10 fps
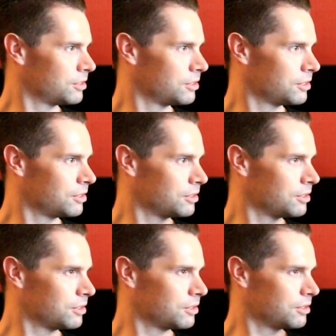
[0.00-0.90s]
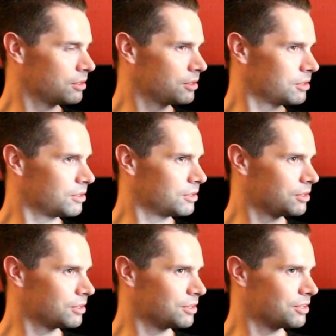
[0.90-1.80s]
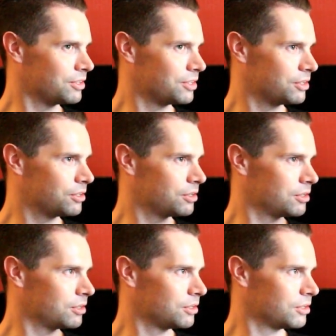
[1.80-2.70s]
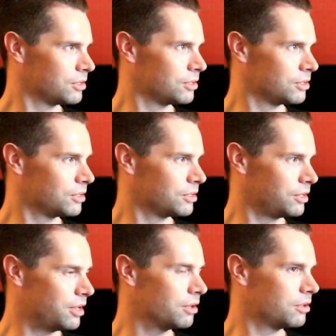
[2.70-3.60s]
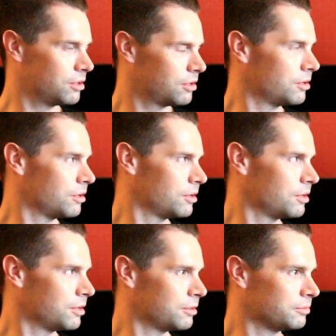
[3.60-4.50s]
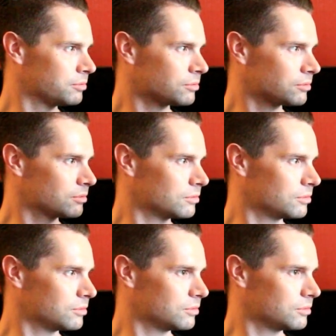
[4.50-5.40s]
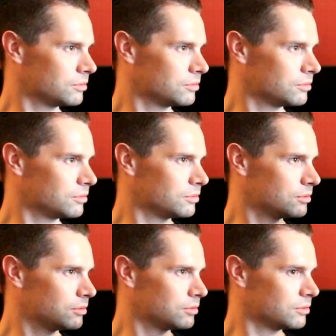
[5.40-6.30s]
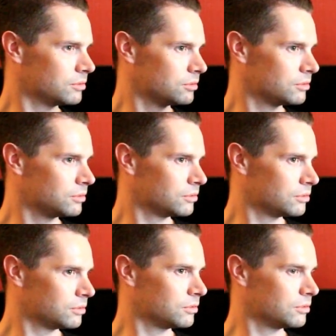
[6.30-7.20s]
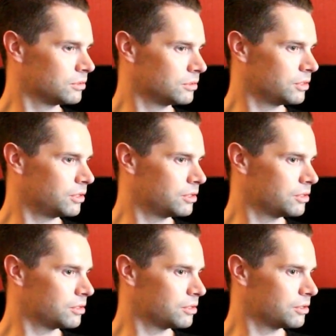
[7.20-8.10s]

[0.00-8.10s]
(silent)